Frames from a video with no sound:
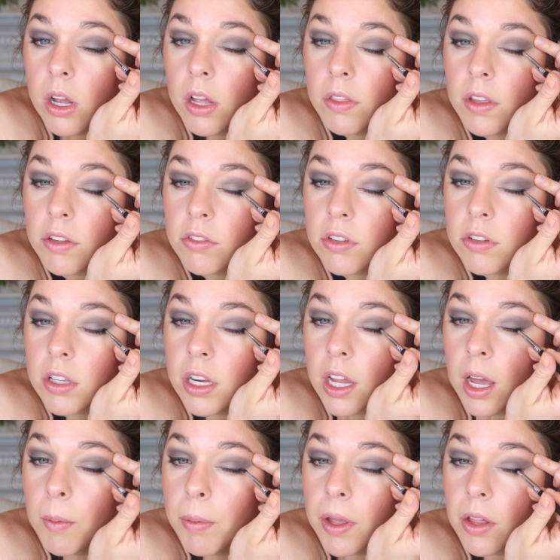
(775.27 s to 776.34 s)
And that's just gonna
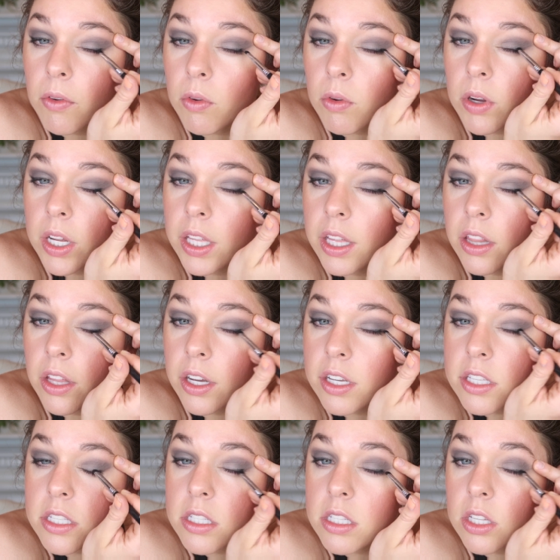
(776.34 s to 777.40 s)
help it really
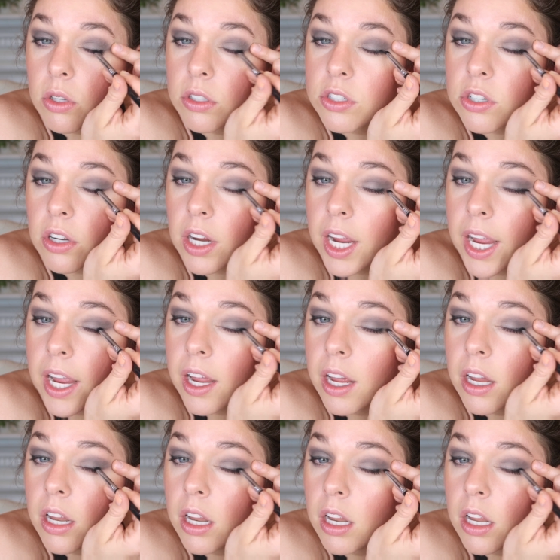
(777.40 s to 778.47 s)
look sultry
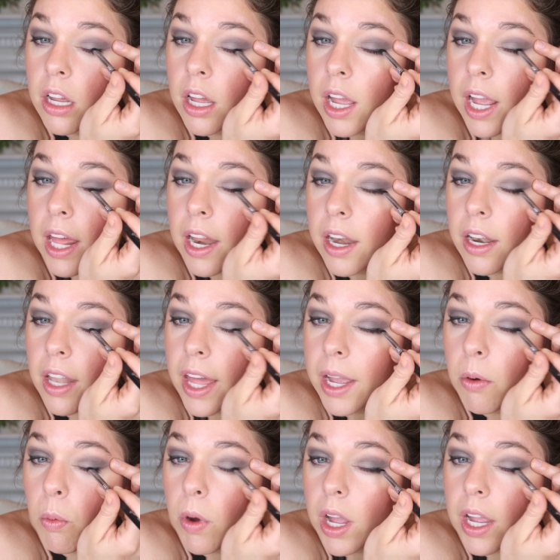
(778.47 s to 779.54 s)
and
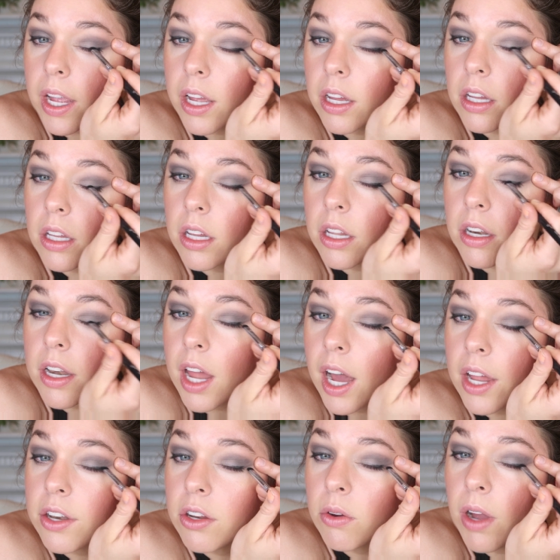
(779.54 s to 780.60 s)
lightweight,
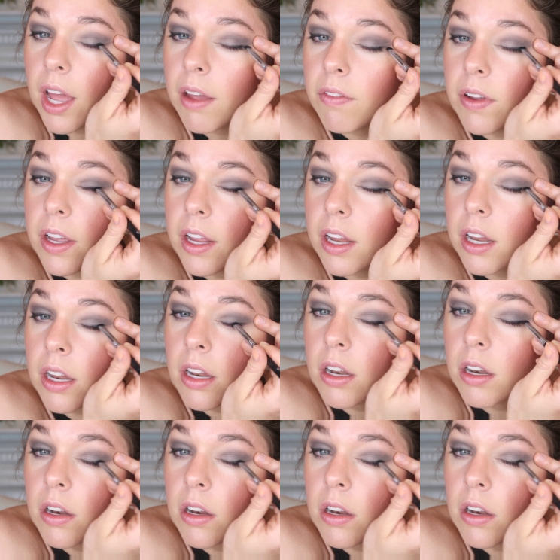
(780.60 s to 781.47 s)
not too heavy.